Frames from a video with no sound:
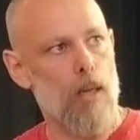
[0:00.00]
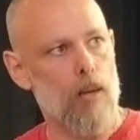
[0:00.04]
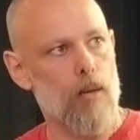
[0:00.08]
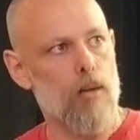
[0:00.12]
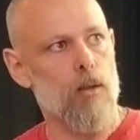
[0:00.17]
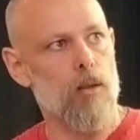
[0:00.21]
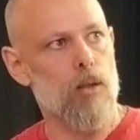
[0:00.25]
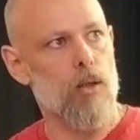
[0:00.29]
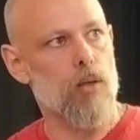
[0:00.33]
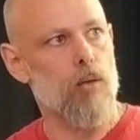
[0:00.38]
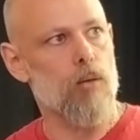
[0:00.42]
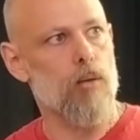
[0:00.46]

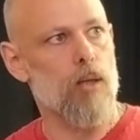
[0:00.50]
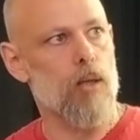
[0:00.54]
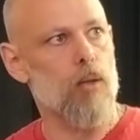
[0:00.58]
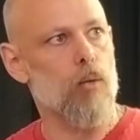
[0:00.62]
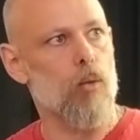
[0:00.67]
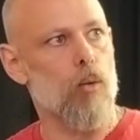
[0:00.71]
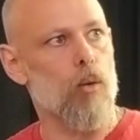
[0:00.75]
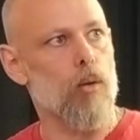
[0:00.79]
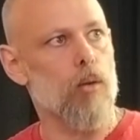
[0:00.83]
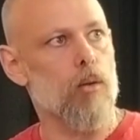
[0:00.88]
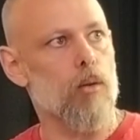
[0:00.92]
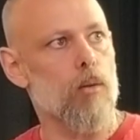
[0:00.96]
attention
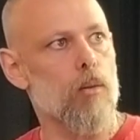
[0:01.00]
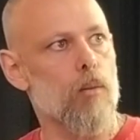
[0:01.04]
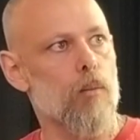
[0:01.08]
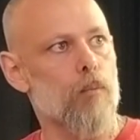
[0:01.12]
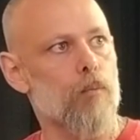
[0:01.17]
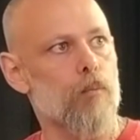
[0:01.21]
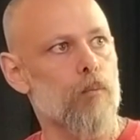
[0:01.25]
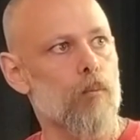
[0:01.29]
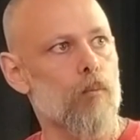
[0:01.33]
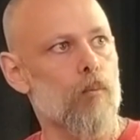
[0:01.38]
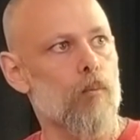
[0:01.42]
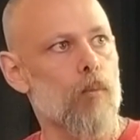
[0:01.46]
networks.
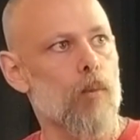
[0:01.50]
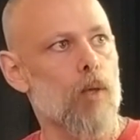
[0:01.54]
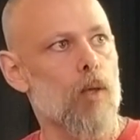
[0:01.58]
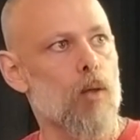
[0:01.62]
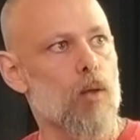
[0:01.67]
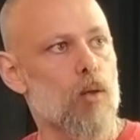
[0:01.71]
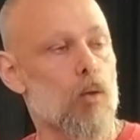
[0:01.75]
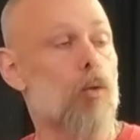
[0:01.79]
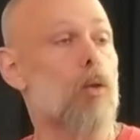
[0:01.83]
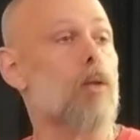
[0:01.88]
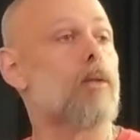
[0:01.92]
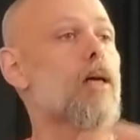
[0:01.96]

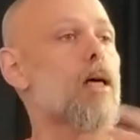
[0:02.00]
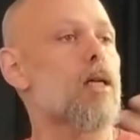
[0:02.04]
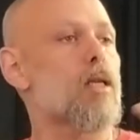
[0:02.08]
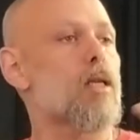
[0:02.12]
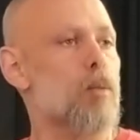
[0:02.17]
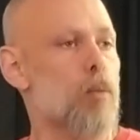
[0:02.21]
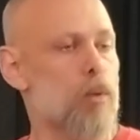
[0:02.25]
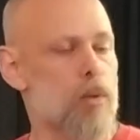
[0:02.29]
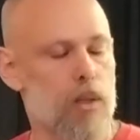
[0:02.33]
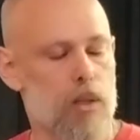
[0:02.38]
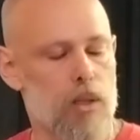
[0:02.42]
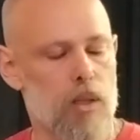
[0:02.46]
So the task
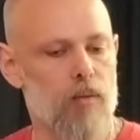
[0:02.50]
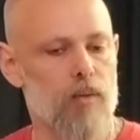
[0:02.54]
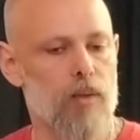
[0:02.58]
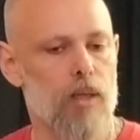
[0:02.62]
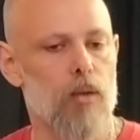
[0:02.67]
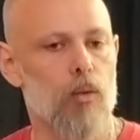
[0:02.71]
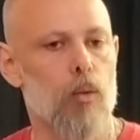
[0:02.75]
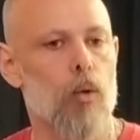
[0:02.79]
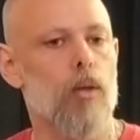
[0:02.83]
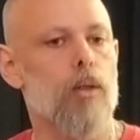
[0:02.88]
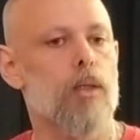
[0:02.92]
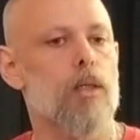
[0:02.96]
positive
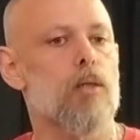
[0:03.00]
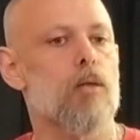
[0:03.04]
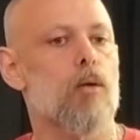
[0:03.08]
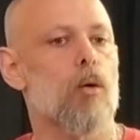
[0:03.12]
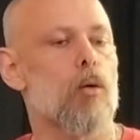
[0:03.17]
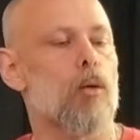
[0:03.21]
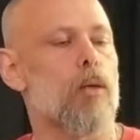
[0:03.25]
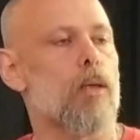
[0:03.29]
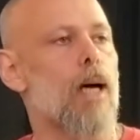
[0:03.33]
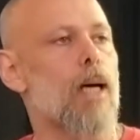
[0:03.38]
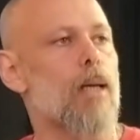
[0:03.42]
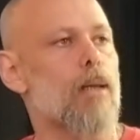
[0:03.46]
network is called
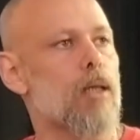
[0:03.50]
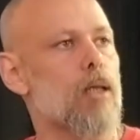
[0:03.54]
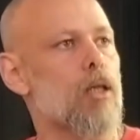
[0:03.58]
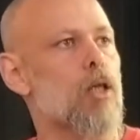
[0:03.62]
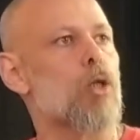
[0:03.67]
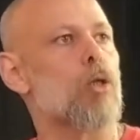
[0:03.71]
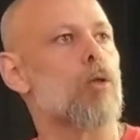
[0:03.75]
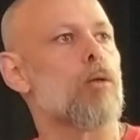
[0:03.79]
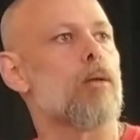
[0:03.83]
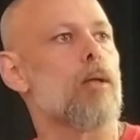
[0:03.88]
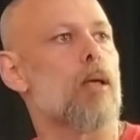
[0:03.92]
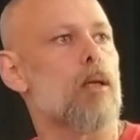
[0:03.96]
an
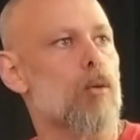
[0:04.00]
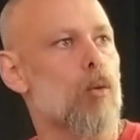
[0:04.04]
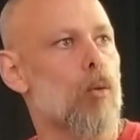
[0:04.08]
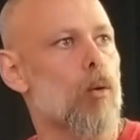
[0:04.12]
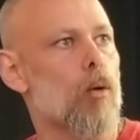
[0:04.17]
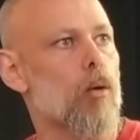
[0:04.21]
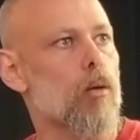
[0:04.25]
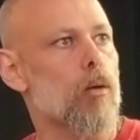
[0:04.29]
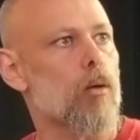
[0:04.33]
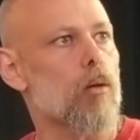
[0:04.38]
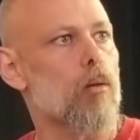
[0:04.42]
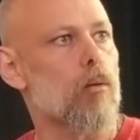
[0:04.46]
attention network,
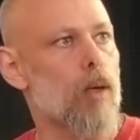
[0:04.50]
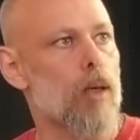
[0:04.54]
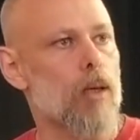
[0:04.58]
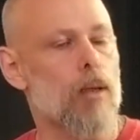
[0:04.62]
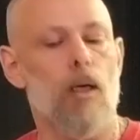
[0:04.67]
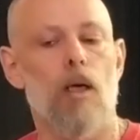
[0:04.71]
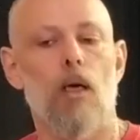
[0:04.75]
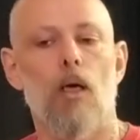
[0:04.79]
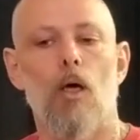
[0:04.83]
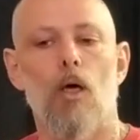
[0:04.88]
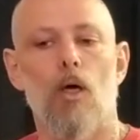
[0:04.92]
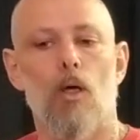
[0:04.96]
right?
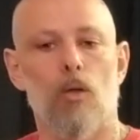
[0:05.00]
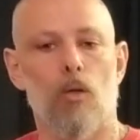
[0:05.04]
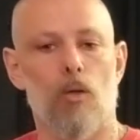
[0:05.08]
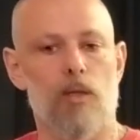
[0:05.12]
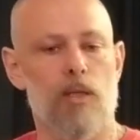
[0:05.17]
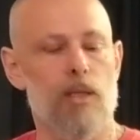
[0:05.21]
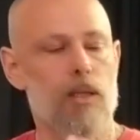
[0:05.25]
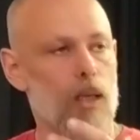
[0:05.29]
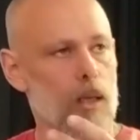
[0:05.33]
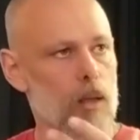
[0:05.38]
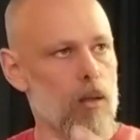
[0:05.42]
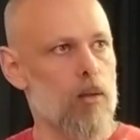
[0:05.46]
The
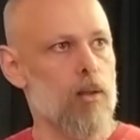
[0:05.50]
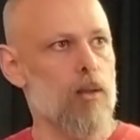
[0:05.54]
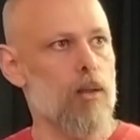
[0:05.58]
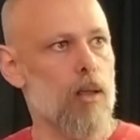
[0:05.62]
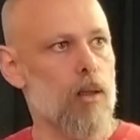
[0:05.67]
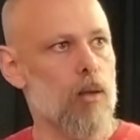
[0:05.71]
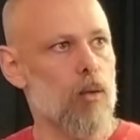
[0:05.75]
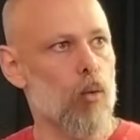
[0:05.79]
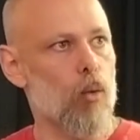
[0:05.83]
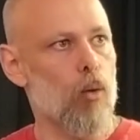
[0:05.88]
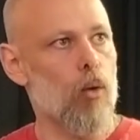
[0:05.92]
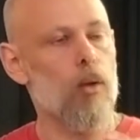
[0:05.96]
salience
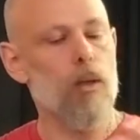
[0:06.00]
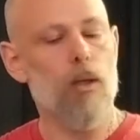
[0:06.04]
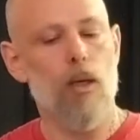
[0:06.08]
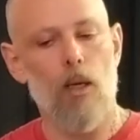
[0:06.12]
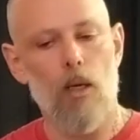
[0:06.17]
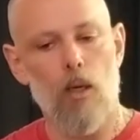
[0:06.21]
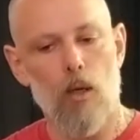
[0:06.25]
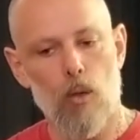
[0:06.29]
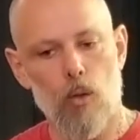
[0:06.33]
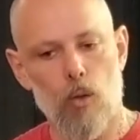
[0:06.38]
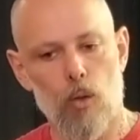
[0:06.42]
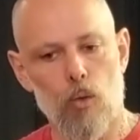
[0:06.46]
network
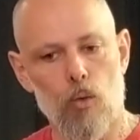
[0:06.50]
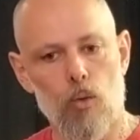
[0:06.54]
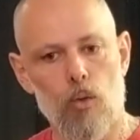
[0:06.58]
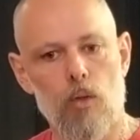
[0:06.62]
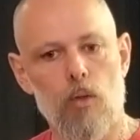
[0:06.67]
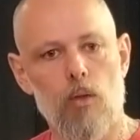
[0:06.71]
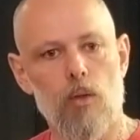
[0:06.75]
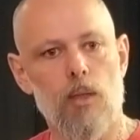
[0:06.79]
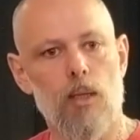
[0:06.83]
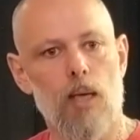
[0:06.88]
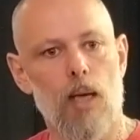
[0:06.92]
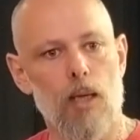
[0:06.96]

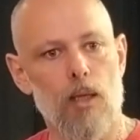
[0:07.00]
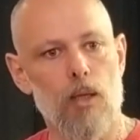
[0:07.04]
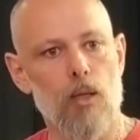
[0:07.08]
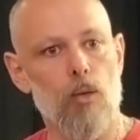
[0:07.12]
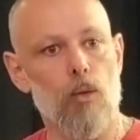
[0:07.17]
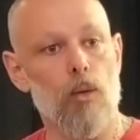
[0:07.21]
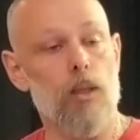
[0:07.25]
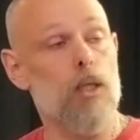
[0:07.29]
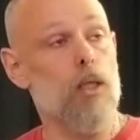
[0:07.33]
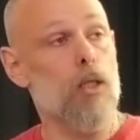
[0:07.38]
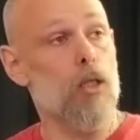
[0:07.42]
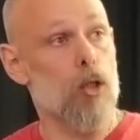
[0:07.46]
uses
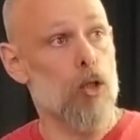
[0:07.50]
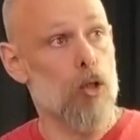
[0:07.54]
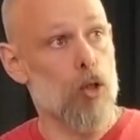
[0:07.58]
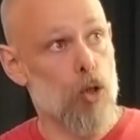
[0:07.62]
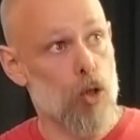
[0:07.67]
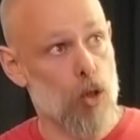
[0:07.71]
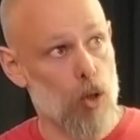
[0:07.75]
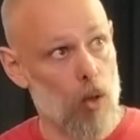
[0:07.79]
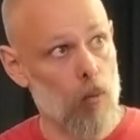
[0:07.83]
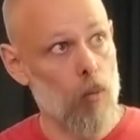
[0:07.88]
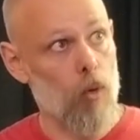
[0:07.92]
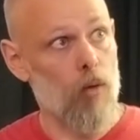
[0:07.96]
actually
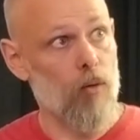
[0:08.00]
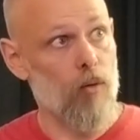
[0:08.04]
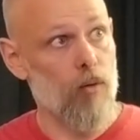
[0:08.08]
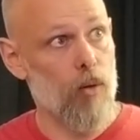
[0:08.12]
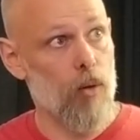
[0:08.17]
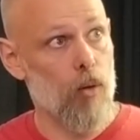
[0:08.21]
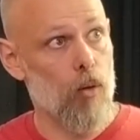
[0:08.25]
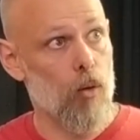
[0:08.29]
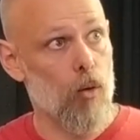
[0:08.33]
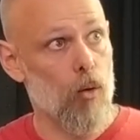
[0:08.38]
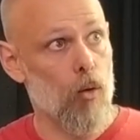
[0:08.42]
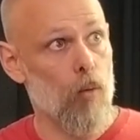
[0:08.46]
some of
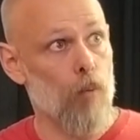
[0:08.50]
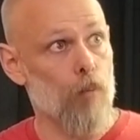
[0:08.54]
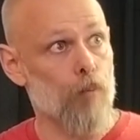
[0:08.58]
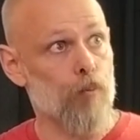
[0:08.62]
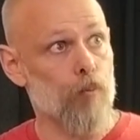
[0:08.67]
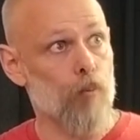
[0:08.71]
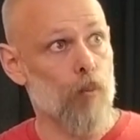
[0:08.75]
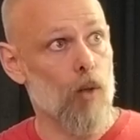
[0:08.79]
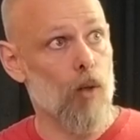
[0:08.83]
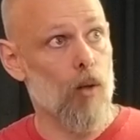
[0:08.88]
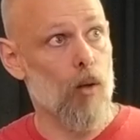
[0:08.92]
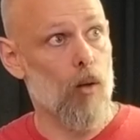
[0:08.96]
the
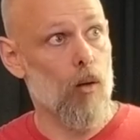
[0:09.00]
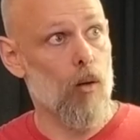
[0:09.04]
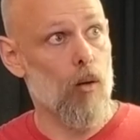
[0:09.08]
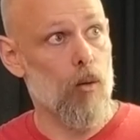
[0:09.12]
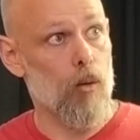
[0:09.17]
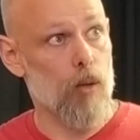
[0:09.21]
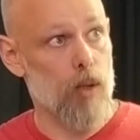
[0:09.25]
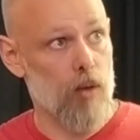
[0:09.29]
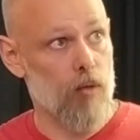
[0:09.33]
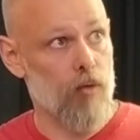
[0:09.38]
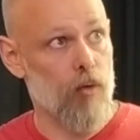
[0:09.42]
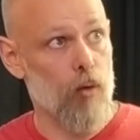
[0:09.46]

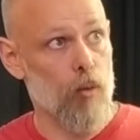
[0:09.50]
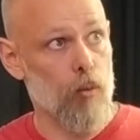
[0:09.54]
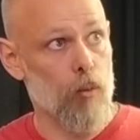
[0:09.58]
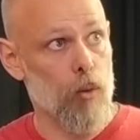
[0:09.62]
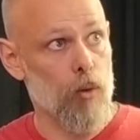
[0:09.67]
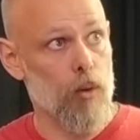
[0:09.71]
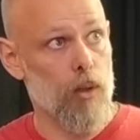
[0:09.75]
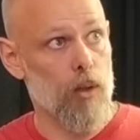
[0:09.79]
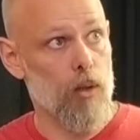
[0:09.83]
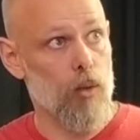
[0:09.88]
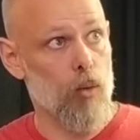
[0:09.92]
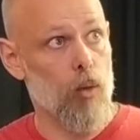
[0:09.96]
default mode
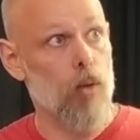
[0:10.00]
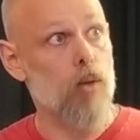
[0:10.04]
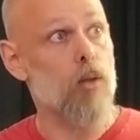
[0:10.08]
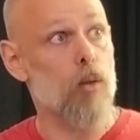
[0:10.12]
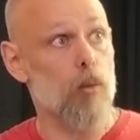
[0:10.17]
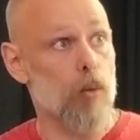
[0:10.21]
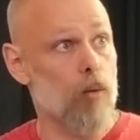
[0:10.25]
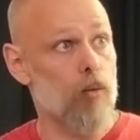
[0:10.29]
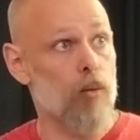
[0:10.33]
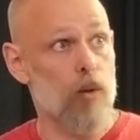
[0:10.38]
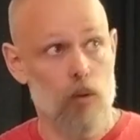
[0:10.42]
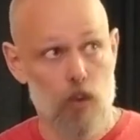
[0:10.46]
network,
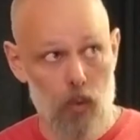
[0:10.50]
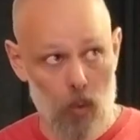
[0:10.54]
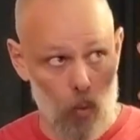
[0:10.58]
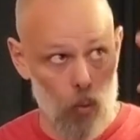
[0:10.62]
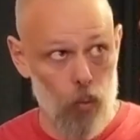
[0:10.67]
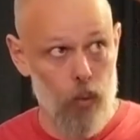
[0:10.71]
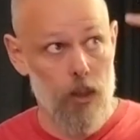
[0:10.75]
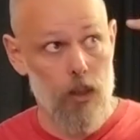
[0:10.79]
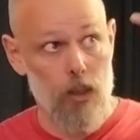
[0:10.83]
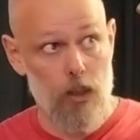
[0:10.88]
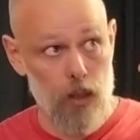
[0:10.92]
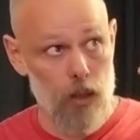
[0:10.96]
so
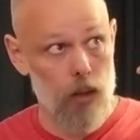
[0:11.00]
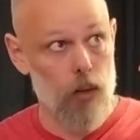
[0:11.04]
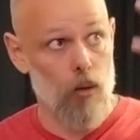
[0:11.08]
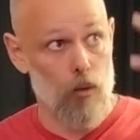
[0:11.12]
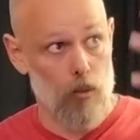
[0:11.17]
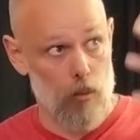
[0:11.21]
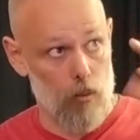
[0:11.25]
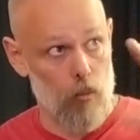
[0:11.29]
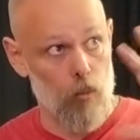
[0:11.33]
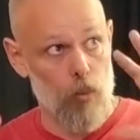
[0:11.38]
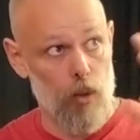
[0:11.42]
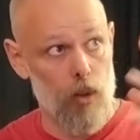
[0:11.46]
we see it
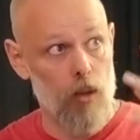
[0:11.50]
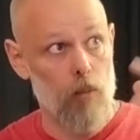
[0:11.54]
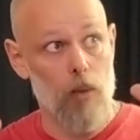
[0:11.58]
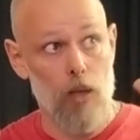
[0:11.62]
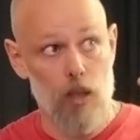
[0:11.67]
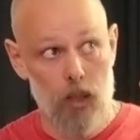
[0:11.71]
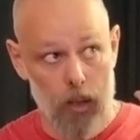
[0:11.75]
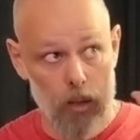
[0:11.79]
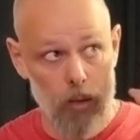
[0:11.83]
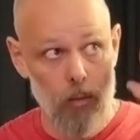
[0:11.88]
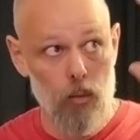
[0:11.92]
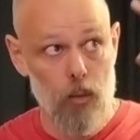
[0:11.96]
on brain
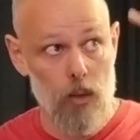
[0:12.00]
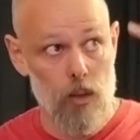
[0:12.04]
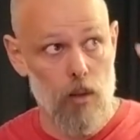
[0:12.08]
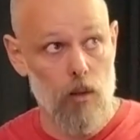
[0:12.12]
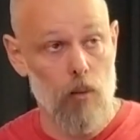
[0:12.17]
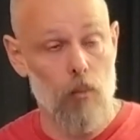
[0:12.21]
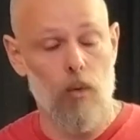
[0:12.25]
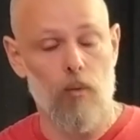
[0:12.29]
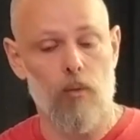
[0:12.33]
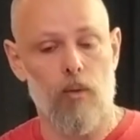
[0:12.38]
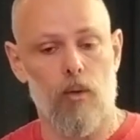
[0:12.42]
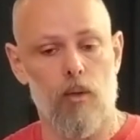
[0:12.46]
imagery where some
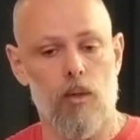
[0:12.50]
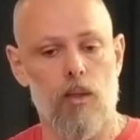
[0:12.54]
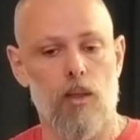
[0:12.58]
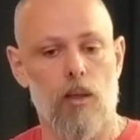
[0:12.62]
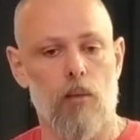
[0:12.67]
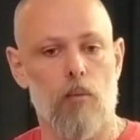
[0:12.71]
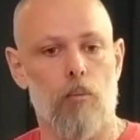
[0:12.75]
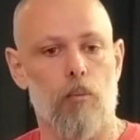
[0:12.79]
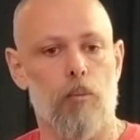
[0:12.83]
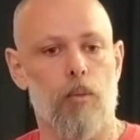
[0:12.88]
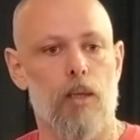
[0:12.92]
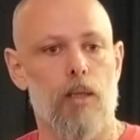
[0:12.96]
of the
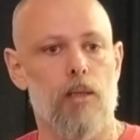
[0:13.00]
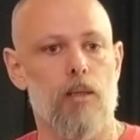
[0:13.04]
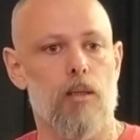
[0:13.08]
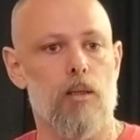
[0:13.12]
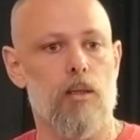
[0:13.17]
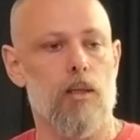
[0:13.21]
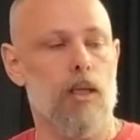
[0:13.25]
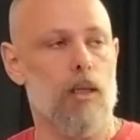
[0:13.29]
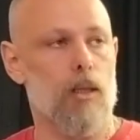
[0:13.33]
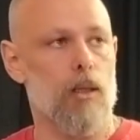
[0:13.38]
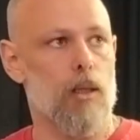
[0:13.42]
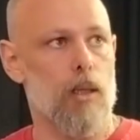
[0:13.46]
same places
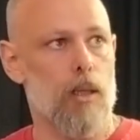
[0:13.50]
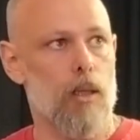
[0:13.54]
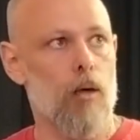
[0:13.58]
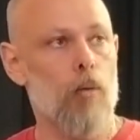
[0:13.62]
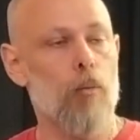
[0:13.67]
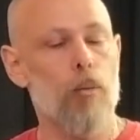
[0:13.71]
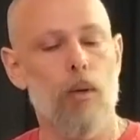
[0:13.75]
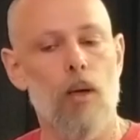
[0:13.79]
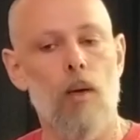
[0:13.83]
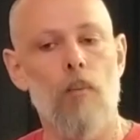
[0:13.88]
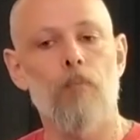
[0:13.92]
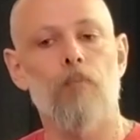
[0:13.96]
get lit
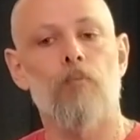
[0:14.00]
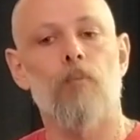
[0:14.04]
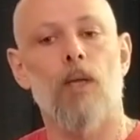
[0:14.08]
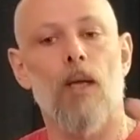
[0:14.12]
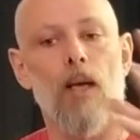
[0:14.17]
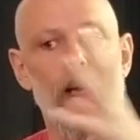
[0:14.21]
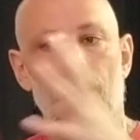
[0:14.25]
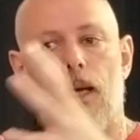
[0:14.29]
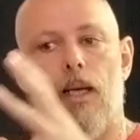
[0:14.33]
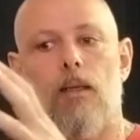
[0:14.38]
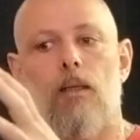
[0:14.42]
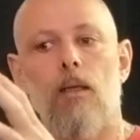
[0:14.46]
up,
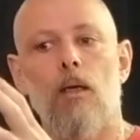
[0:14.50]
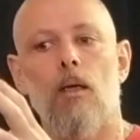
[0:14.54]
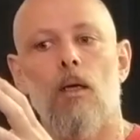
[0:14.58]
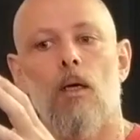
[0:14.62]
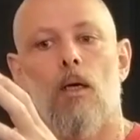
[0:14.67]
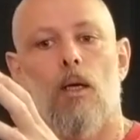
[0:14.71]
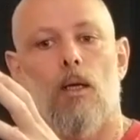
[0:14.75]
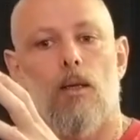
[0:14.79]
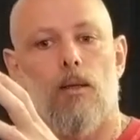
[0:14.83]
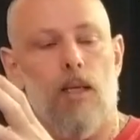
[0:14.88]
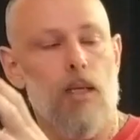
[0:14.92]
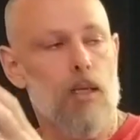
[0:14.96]
and
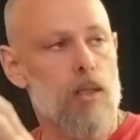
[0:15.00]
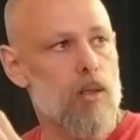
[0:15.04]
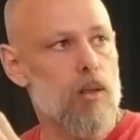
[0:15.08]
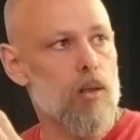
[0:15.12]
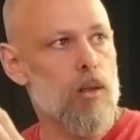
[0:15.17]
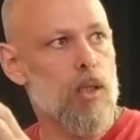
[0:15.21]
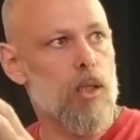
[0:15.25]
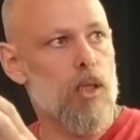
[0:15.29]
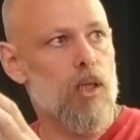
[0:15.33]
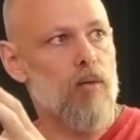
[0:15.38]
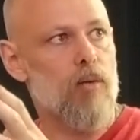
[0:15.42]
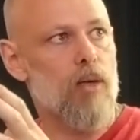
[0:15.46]
the
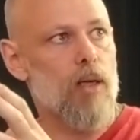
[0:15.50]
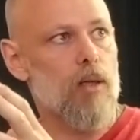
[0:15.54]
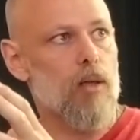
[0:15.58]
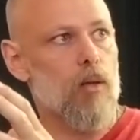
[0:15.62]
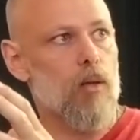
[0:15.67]
executive